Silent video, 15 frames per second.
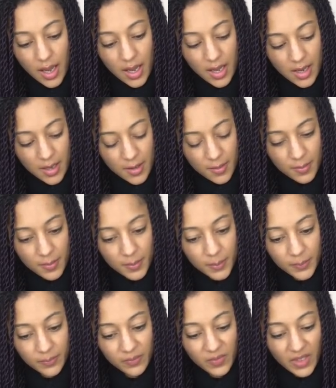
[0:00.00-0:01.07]
Um,
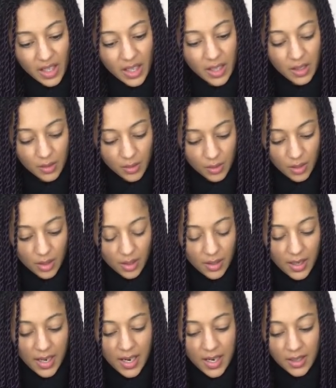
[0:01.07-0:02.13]
and it also
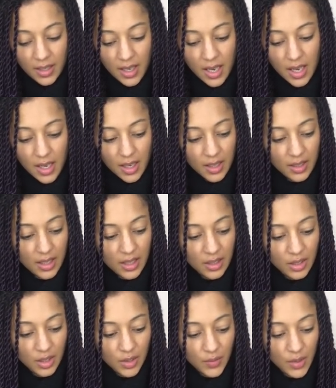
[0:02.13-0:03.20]
had an
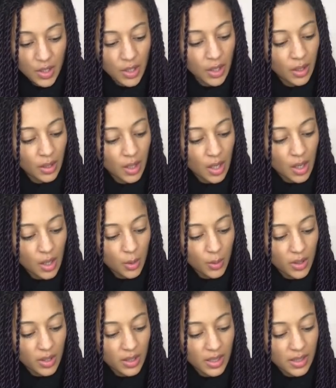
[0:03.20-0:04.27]
interview
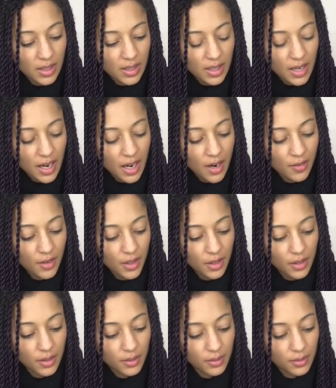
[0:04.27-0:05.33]
with Lindsay
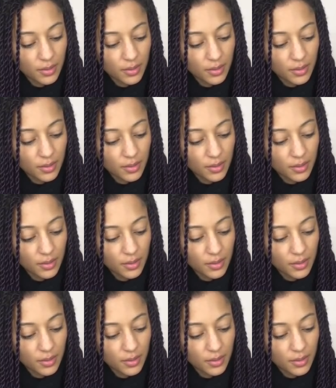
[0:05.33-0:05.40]
Harrod.